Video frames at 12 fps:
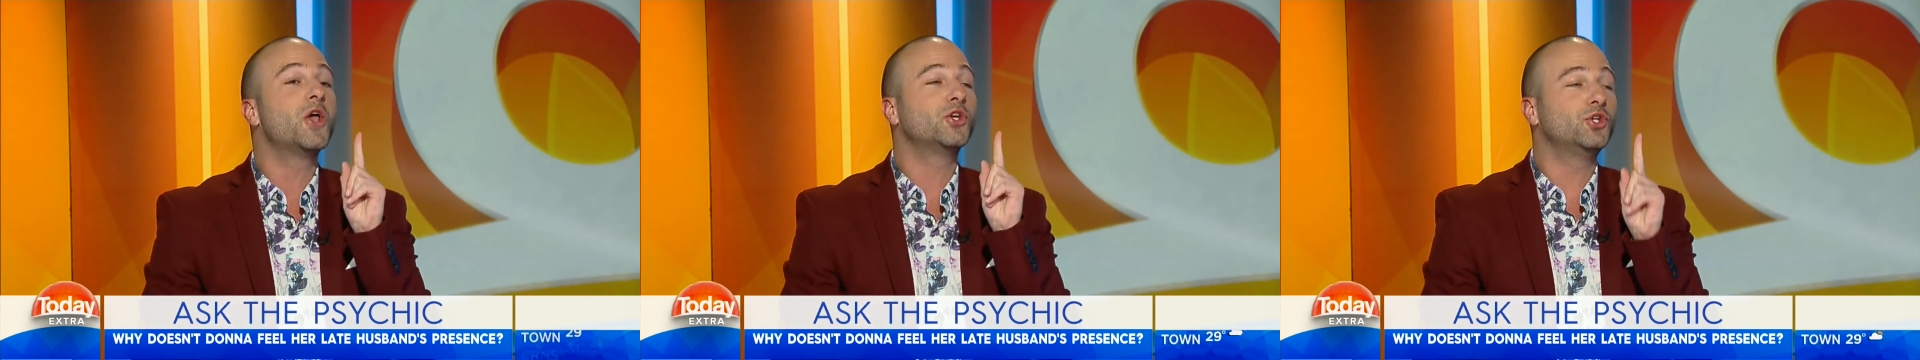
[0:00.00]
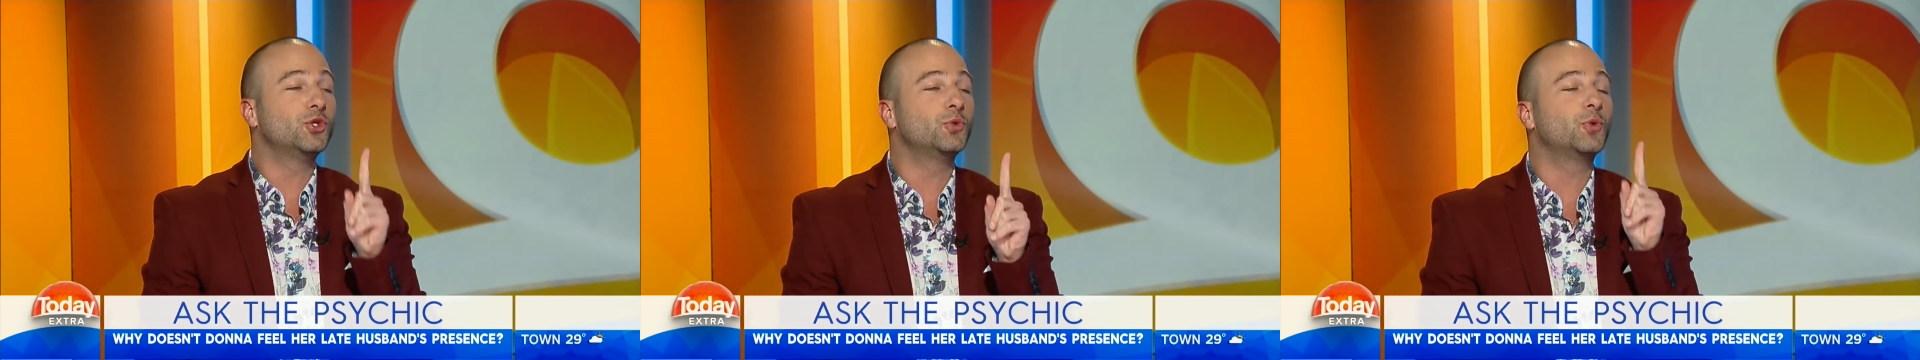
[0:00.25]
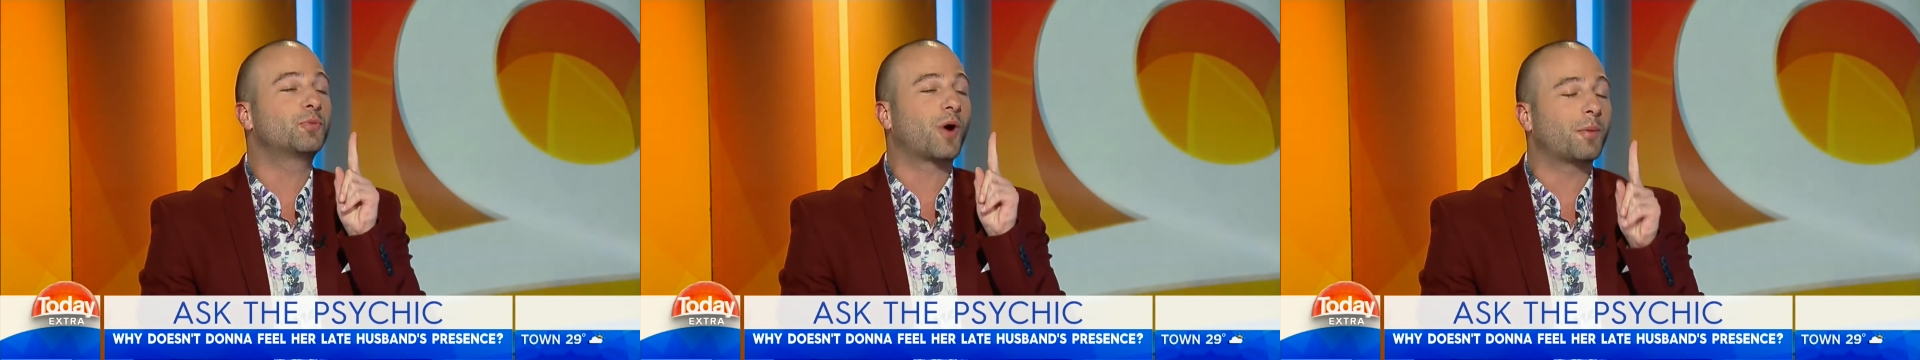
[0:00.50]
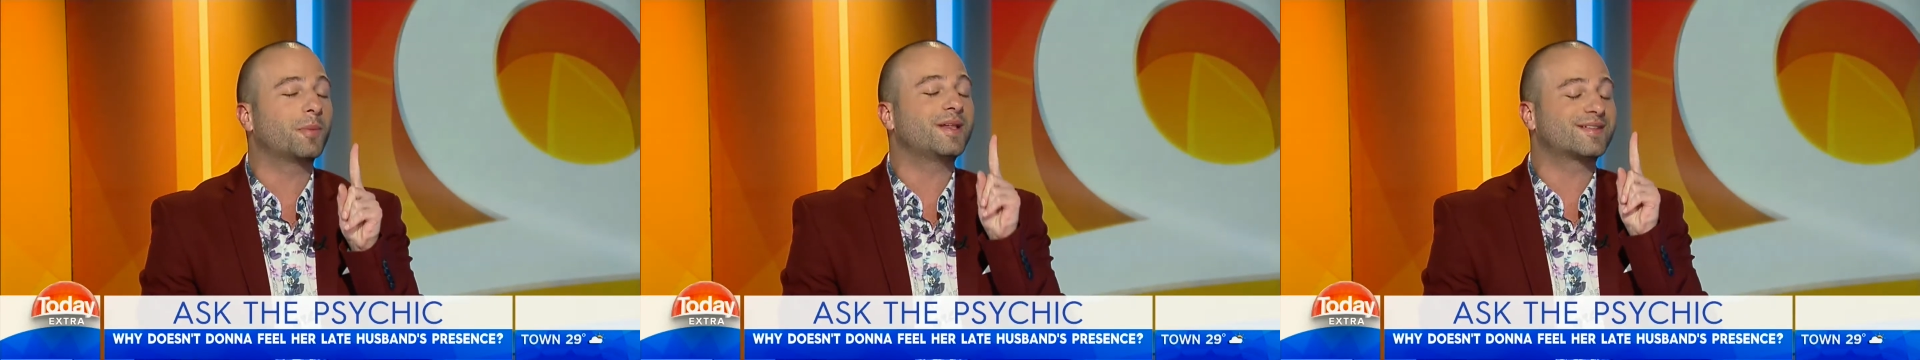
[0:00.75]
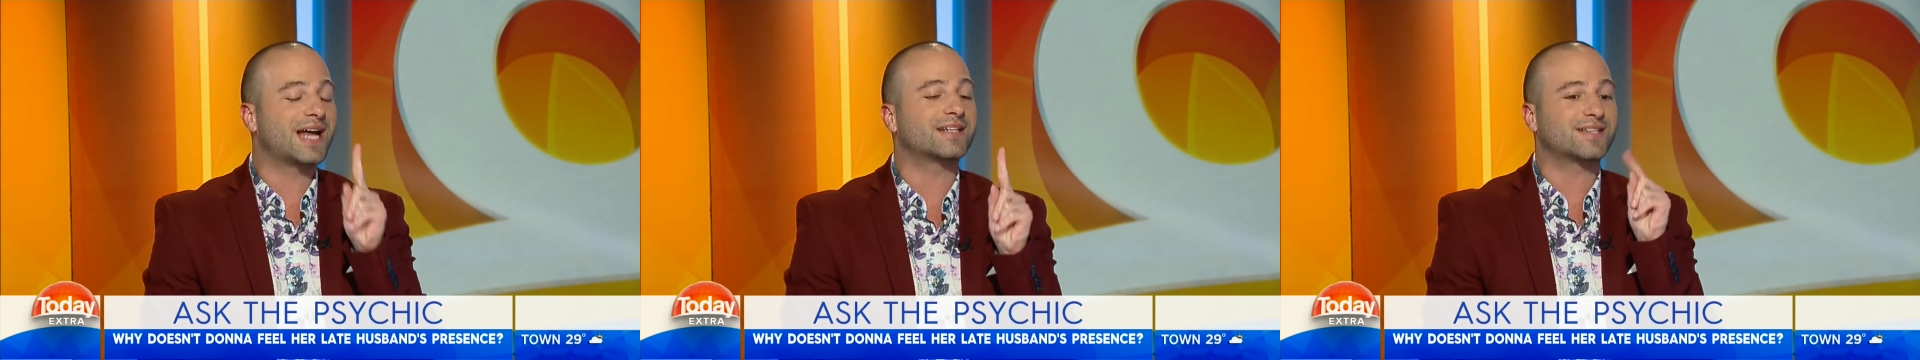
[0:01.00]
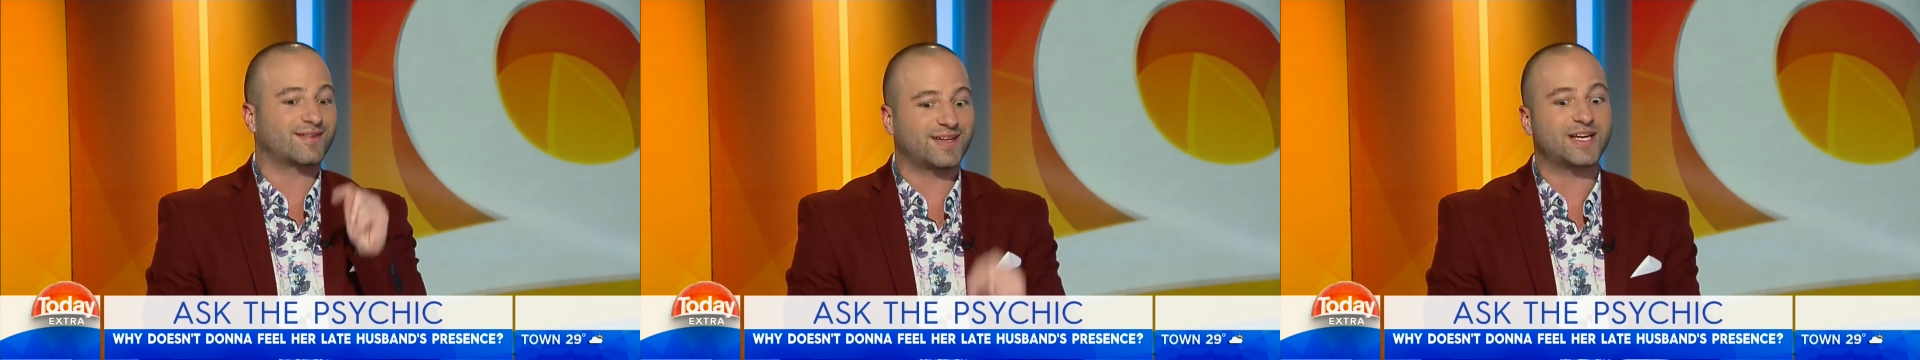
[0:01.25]
you will probably start
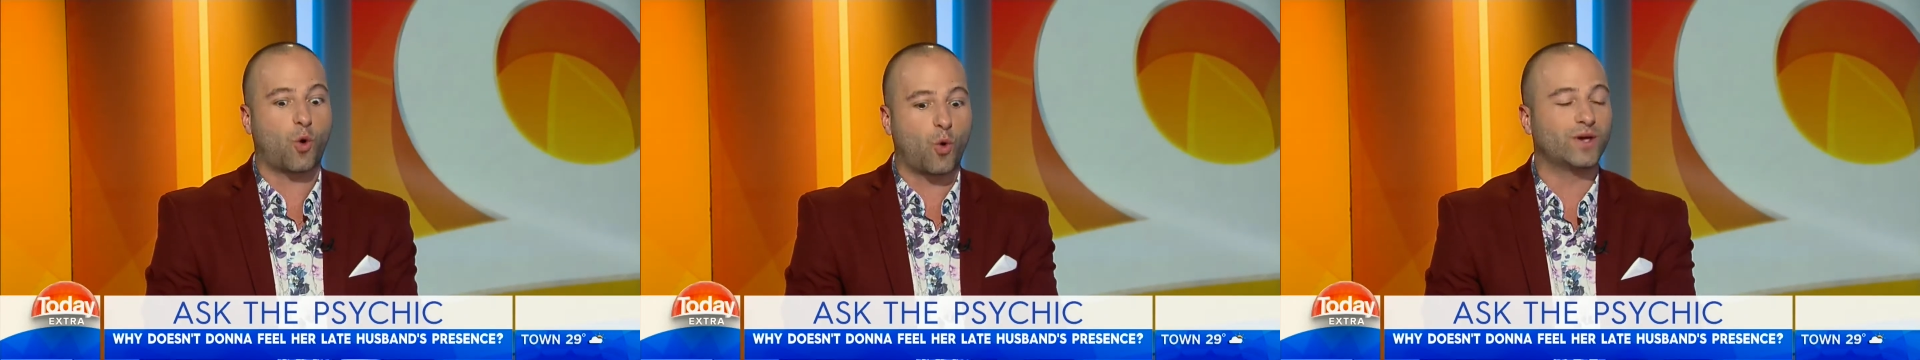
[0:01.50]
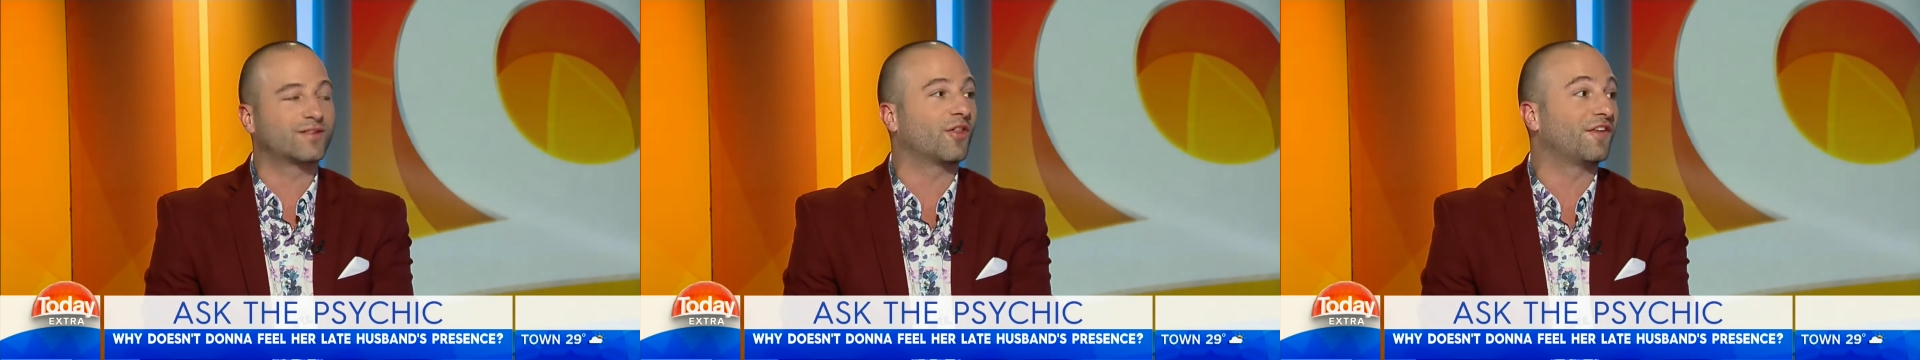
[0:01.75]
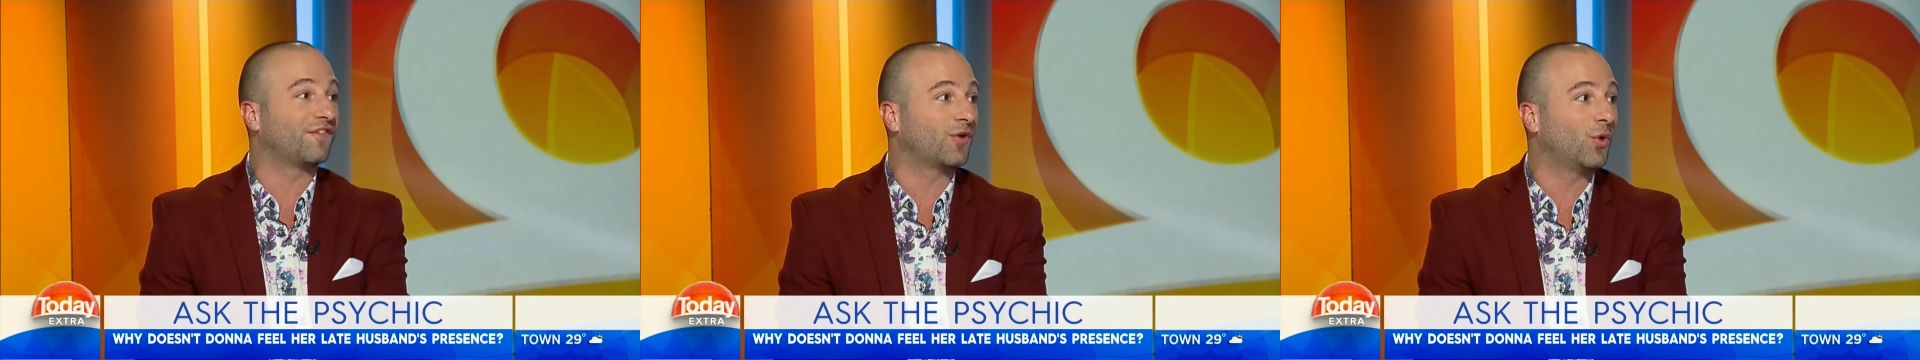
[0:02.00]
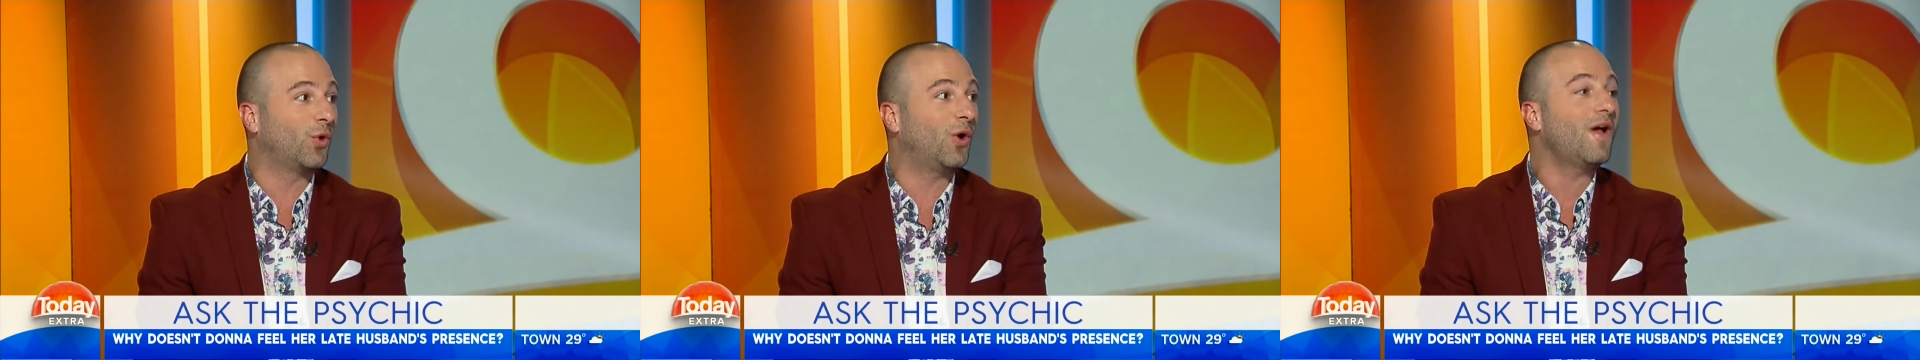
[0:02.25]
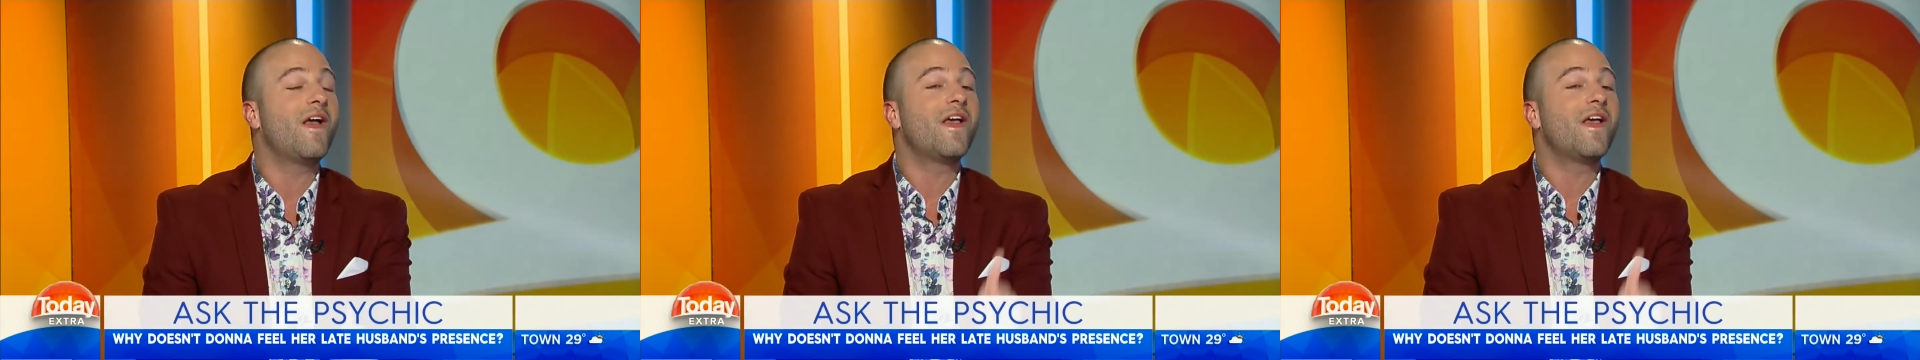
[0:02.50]
to see coins on the floor.